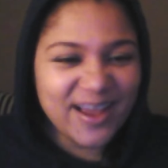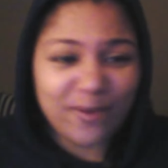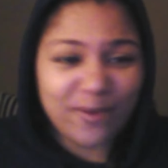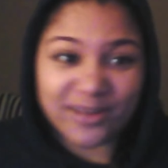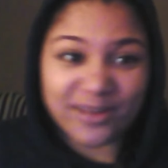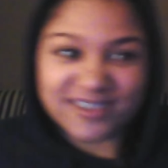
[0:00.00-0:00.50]

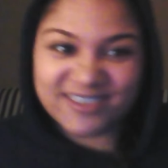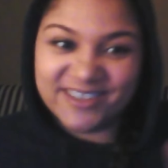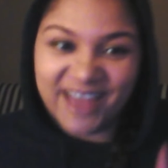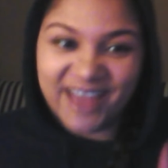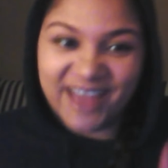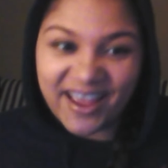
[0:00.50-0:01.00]
which
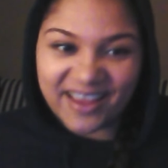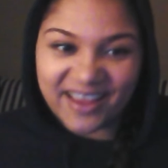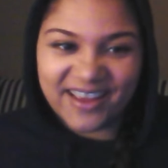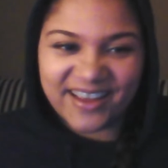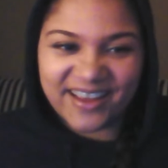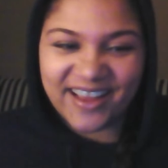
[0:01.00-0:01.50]

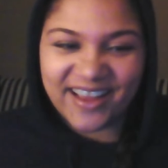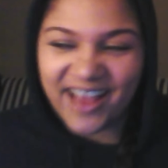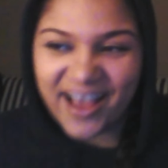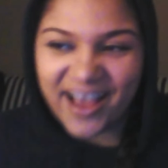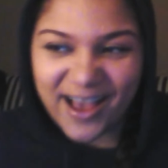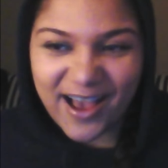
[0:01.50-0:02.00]
hey,
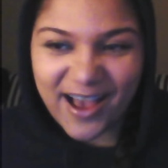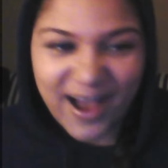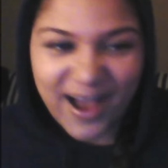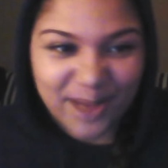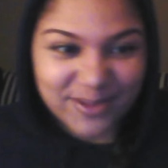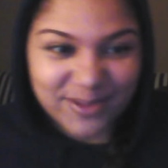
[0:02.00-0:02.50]

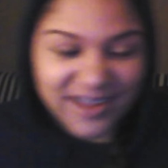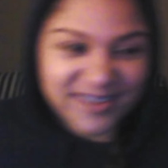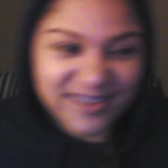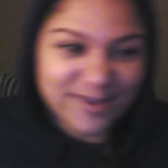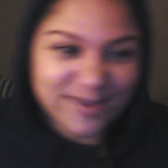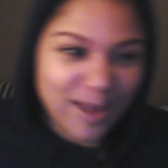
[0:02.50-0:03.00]
I'm
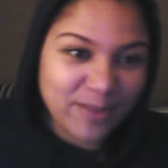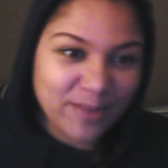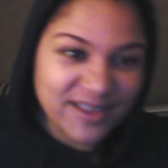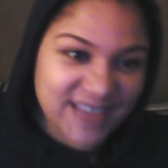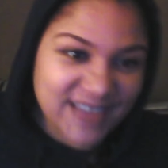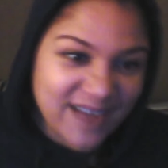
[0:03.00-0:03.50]

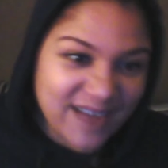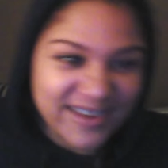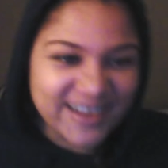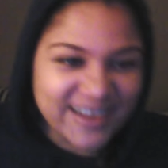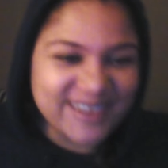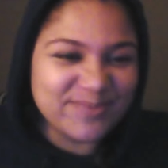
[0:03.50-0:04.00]
not doubting,